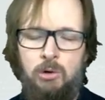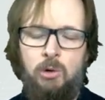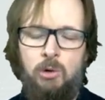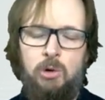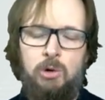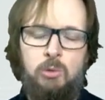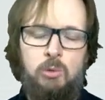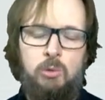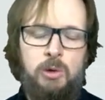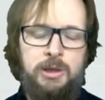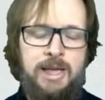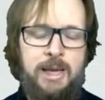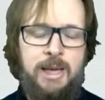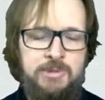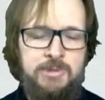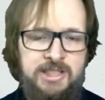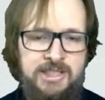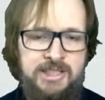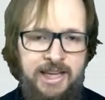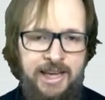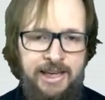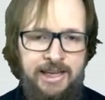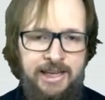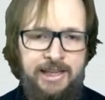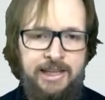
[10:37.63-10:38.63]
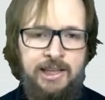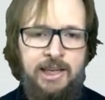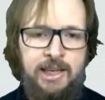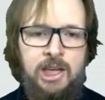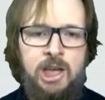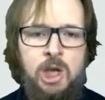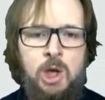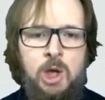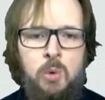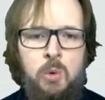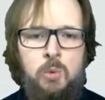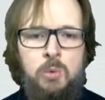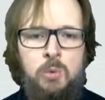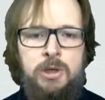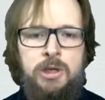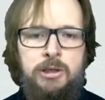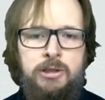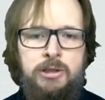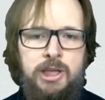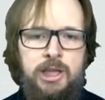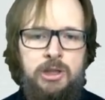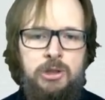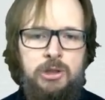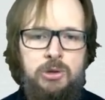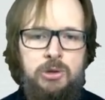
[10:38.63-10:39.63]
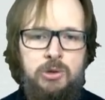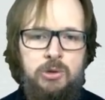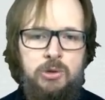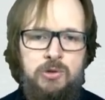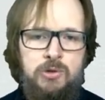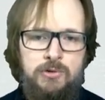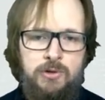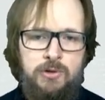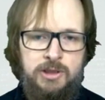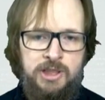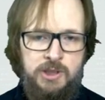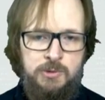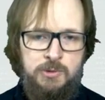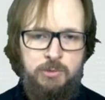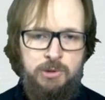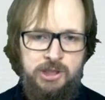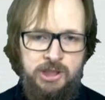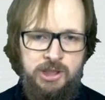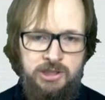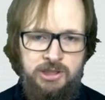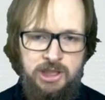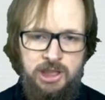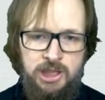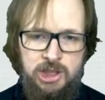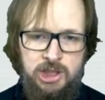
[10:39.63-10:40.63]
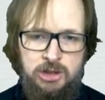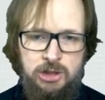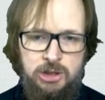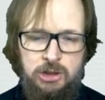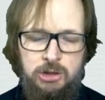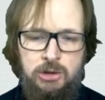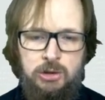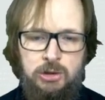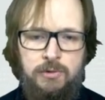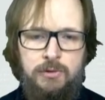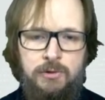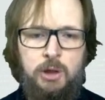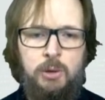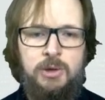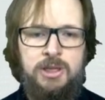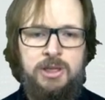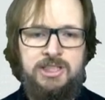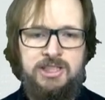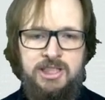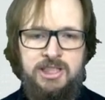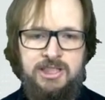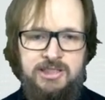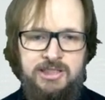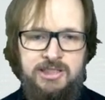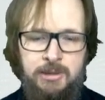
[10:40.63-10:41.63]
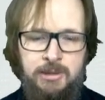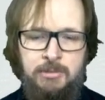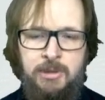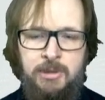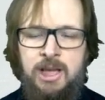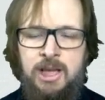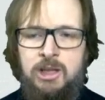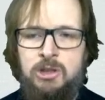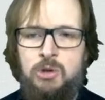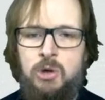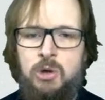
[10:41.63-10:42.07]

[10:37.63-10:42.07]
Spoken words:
all what I'm saying, we're going to use for this presentation the following system.